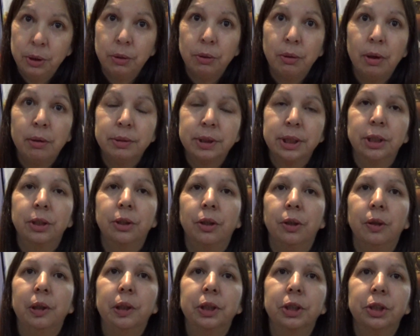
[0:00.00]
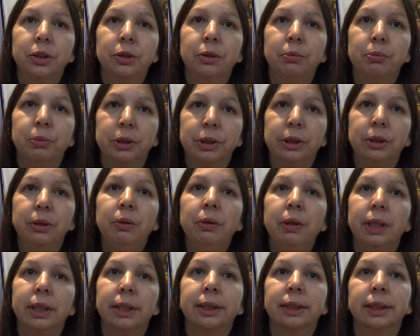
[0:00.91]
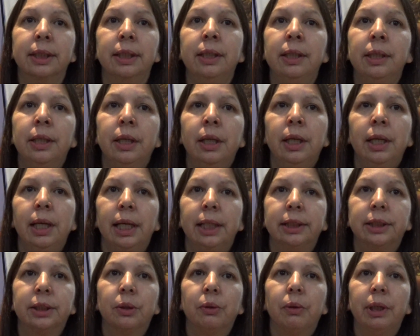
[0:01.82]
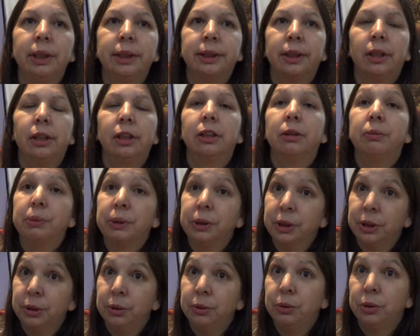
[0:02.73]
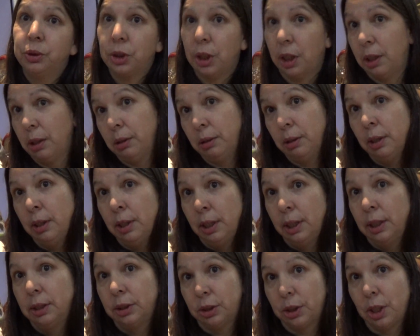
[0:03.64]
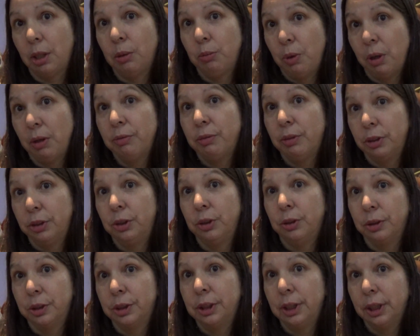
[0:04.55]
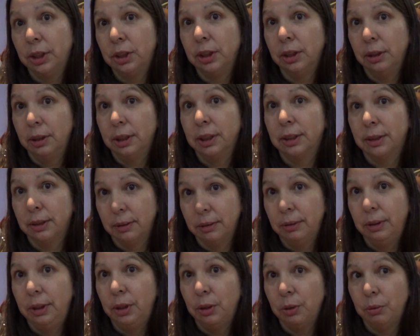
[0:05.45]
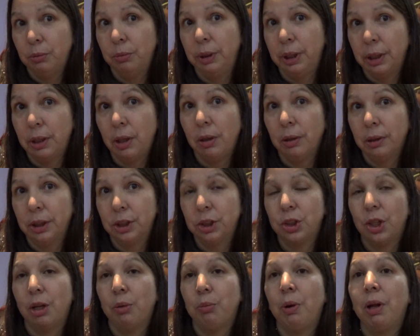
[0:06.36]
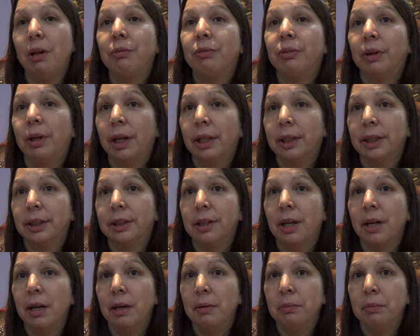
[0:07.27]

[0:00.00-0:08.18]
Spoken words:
I was encouraged to pursue this, and so I started to pursue child welfare jurisdiction because we called it child welfare at the time.